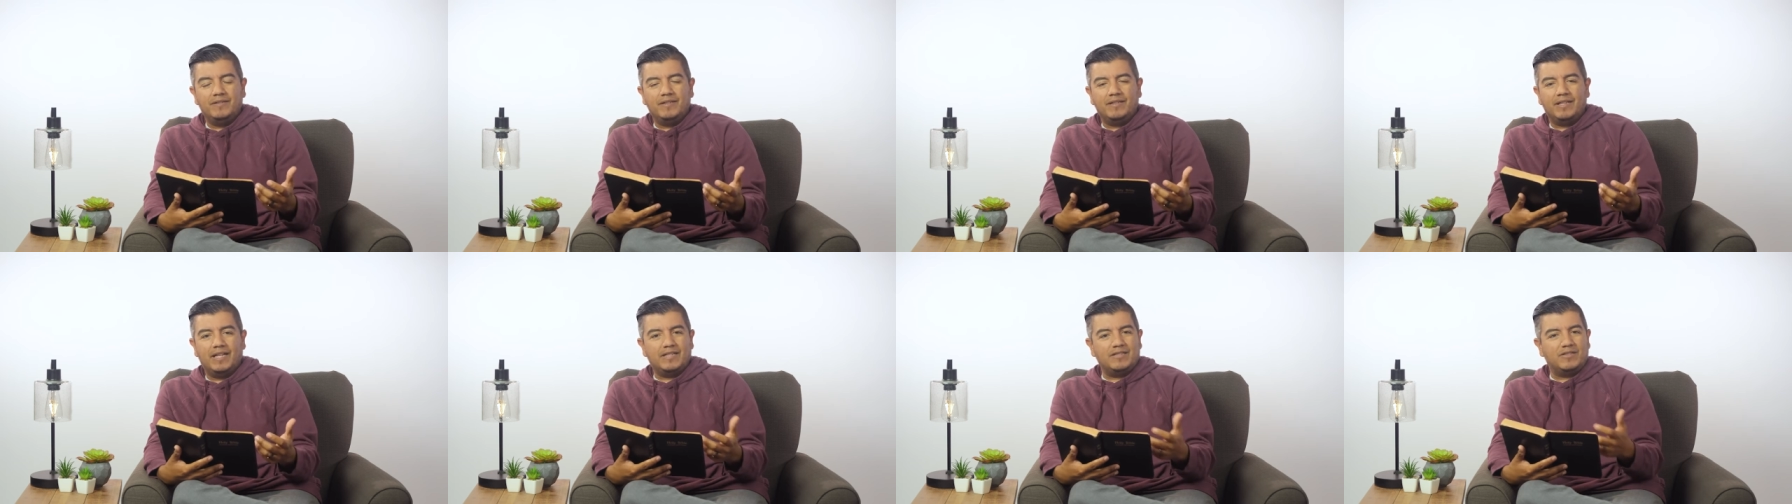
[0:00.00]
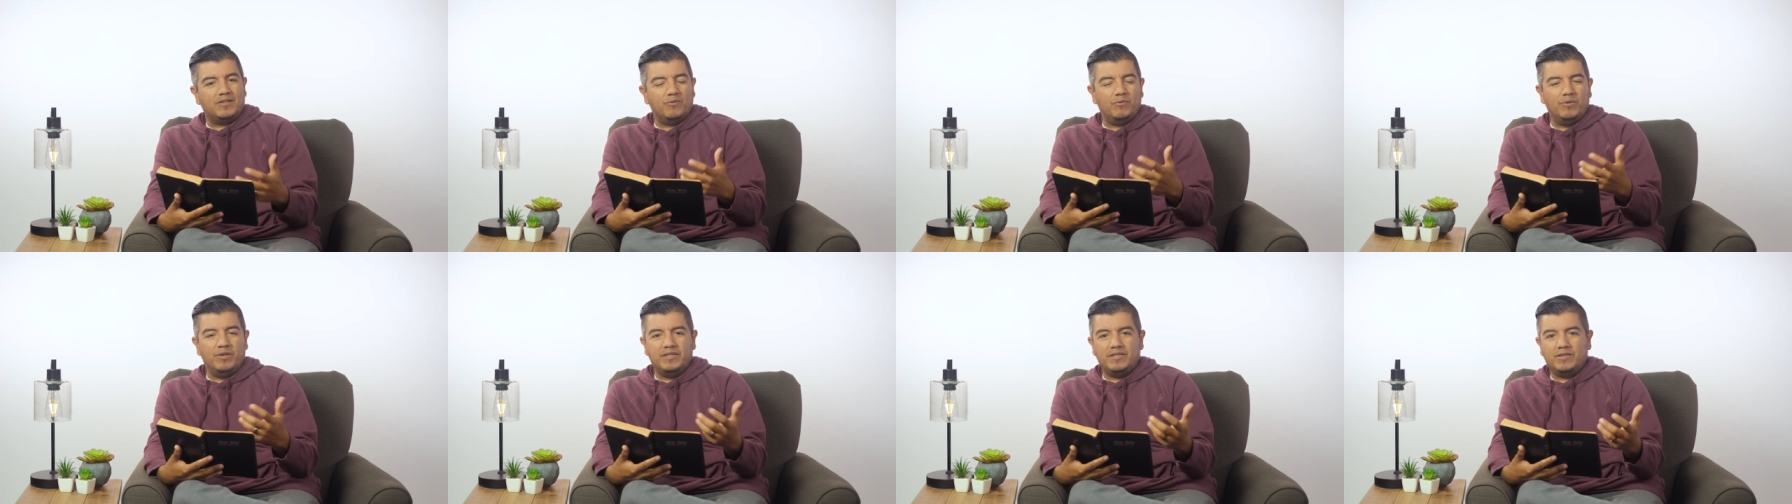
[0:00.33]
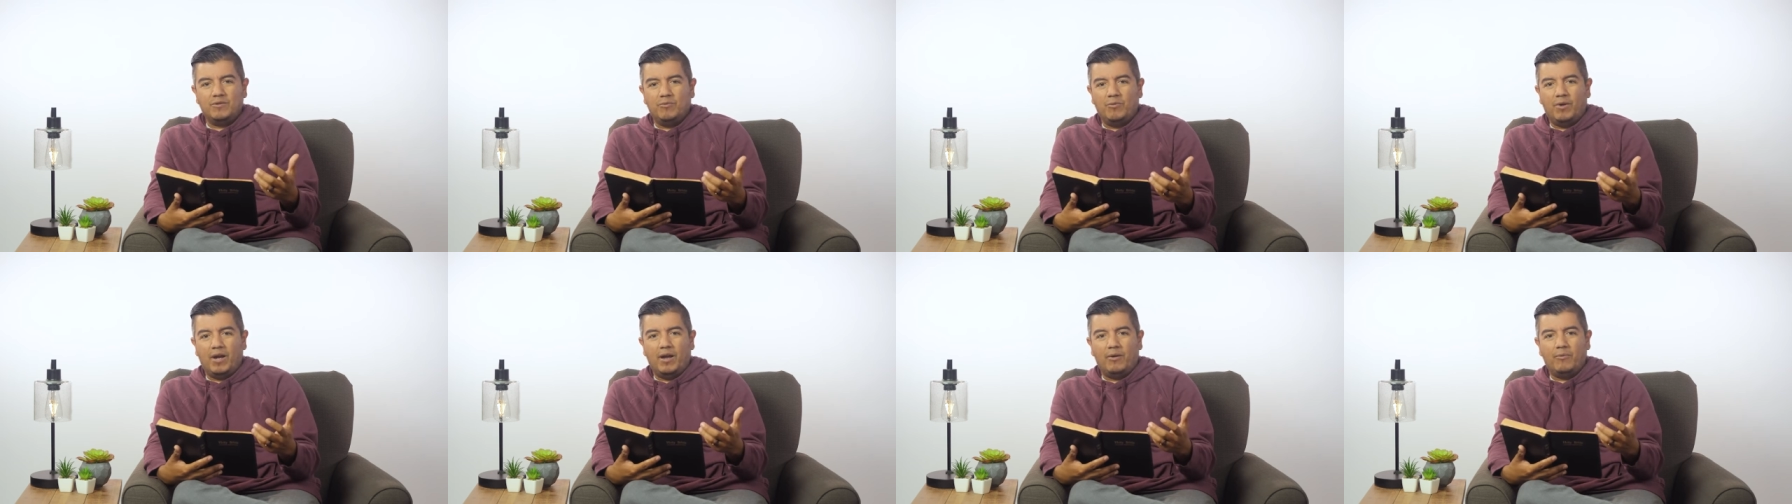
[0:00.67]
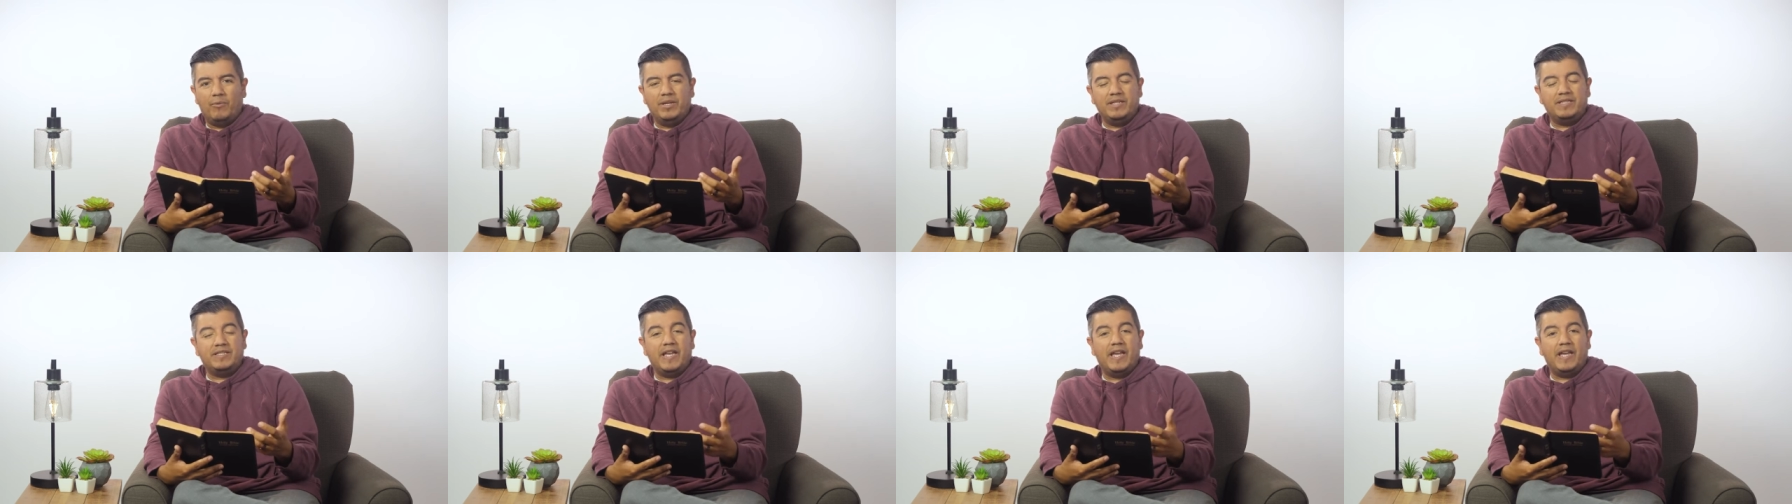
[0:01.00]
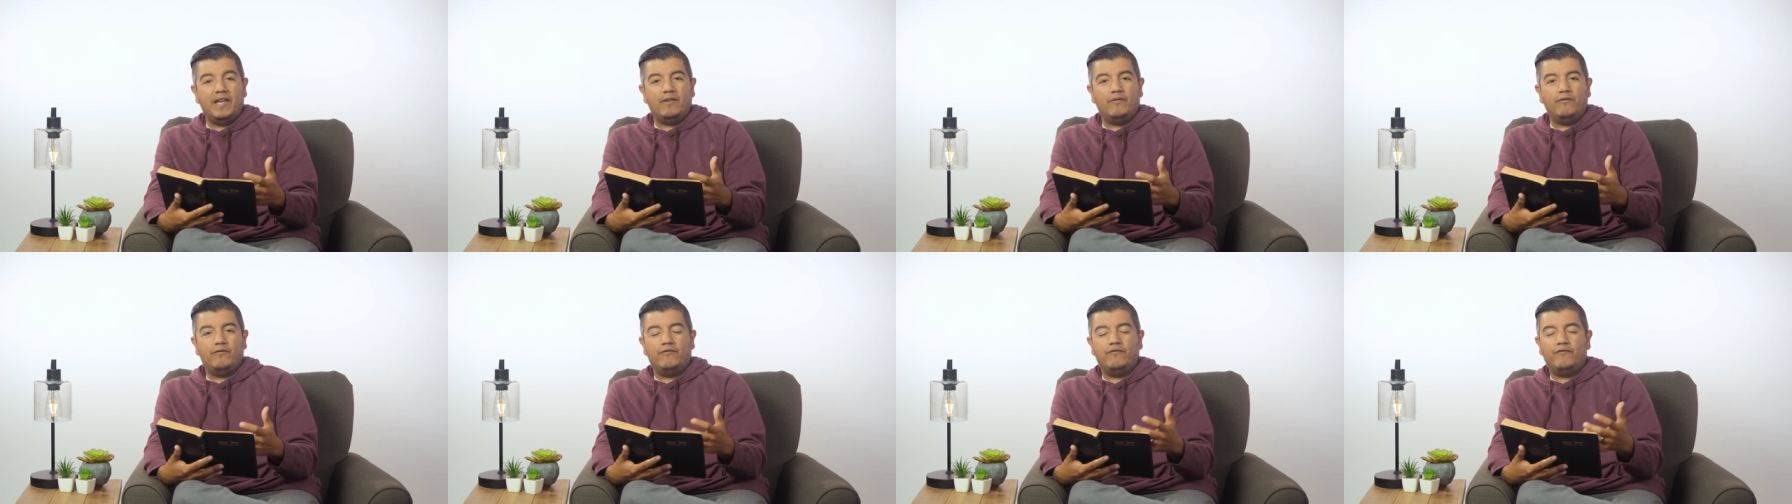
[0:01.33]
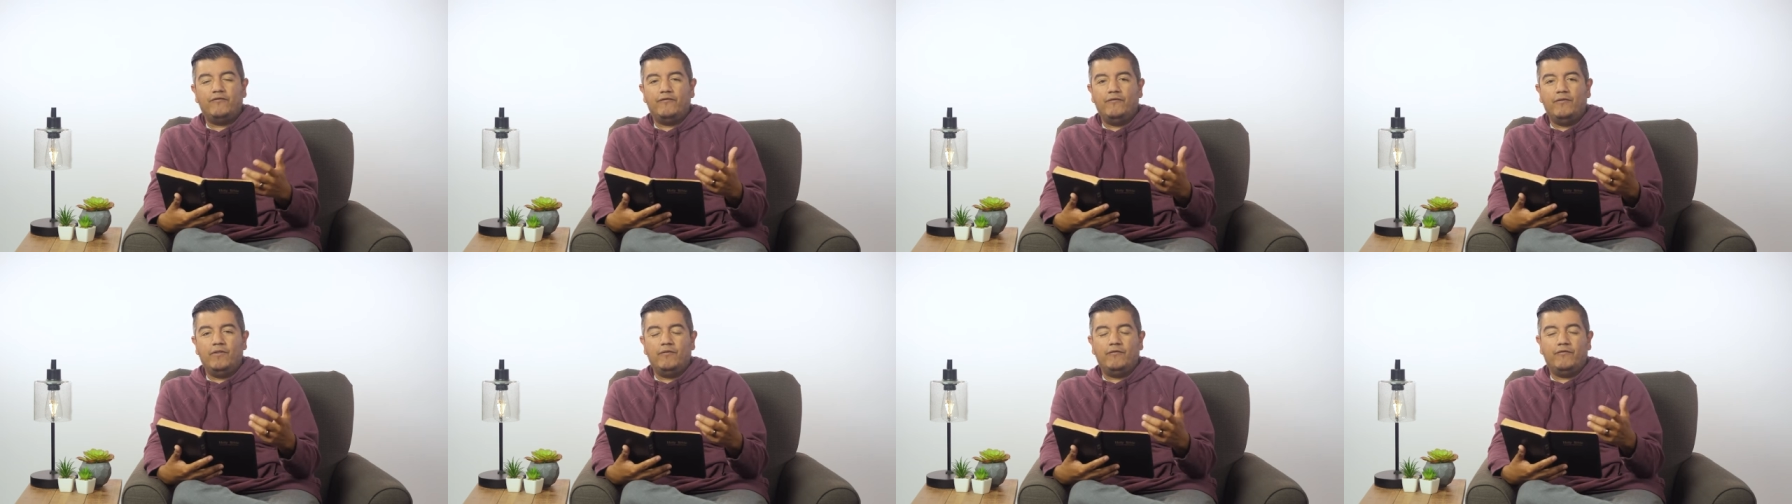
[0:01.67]
That's the reason why we take
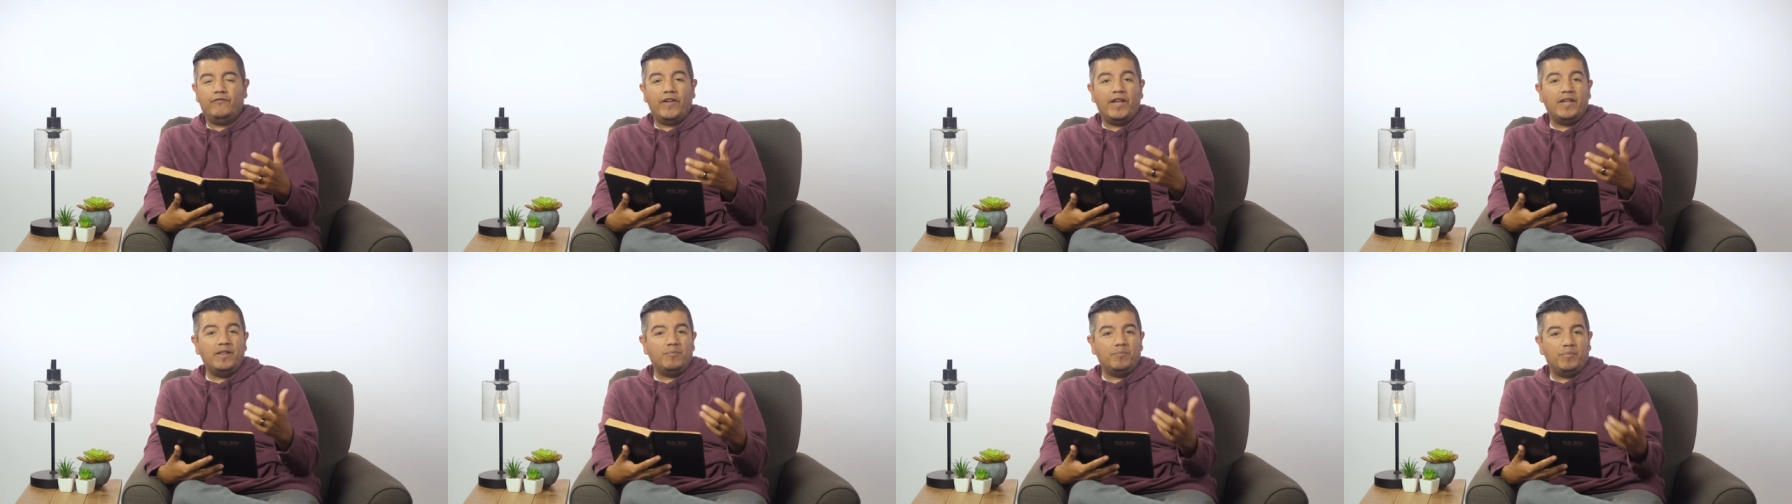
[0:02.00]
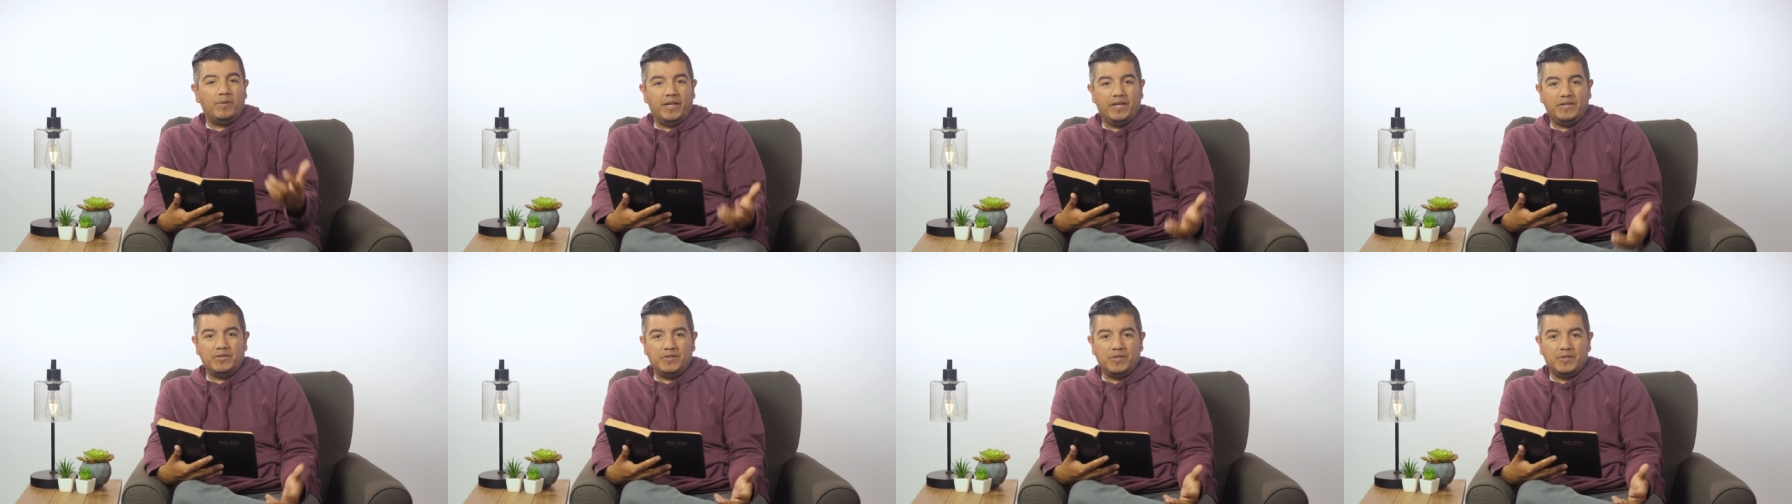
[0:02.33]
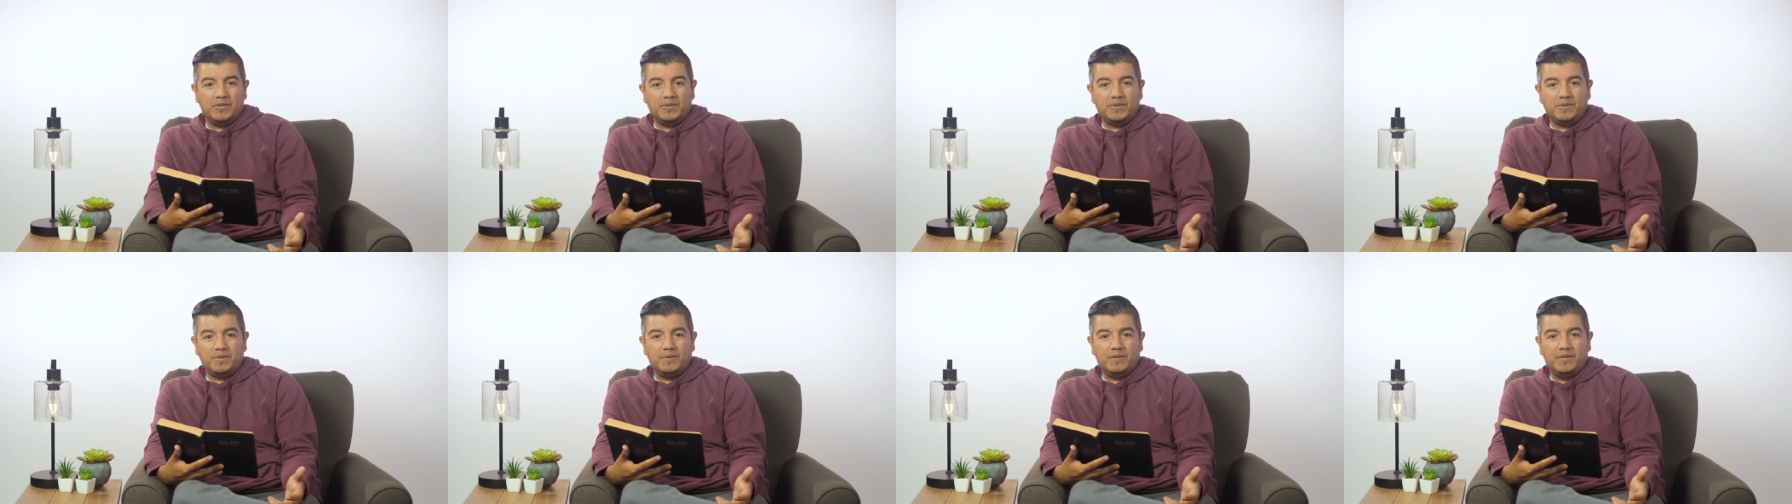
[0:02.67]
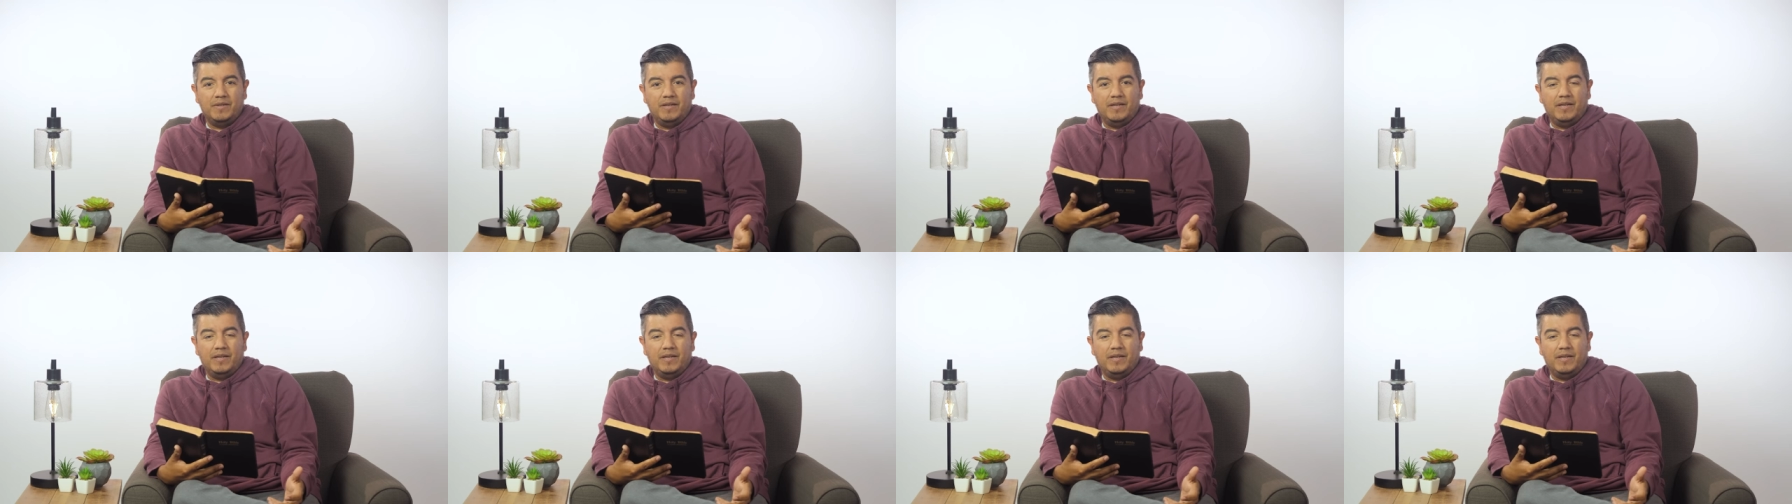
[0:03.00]
faith pledges